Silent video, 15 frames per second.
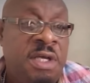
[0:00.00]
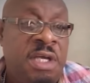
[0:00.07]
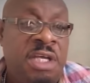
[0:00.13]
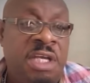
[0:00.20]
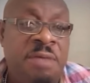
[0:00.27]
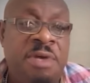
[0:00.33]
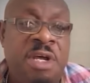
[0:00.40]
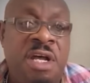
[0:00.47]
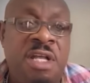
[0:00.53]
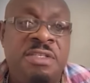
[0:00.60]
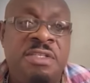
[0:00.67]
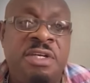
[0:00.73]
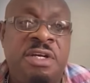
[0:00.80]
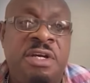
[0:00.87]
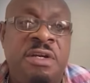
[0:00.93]
I am
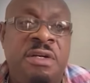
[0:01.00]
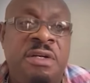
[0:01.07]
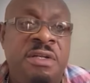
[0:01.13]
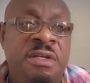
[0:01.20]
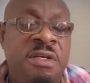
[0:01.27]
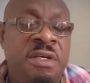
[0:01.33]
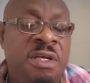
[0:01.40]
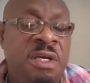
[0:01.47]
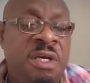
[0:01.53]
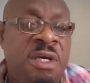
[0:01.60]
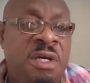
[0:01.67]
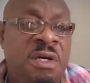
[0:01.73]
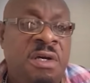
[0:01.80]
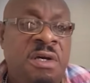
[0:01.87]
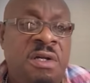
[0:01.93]
concerned
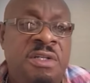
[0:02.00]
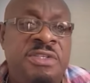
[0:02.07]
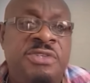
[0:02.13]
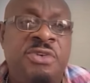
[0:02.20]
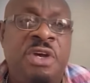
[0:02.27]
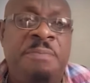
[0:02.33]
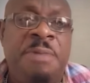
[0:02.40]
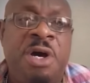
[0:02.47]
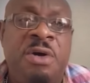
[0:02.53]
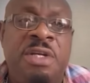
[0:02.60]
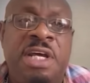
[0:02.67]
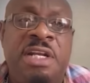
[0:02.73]
also about